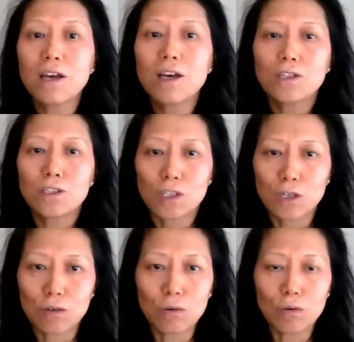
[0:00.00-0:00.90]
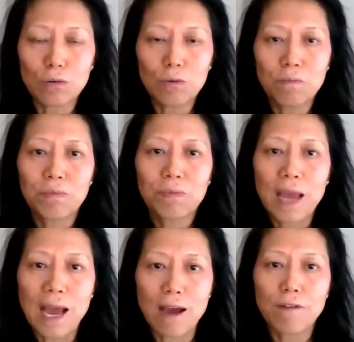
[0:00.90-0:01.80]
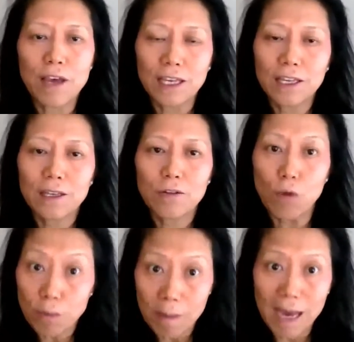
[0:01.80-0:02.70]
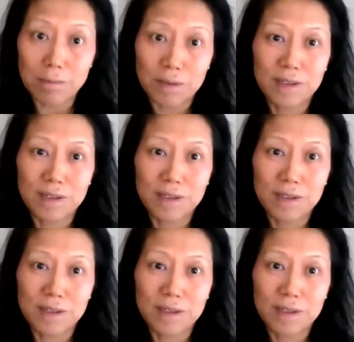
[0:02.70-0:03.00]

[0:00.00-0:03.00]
to have a roadmap.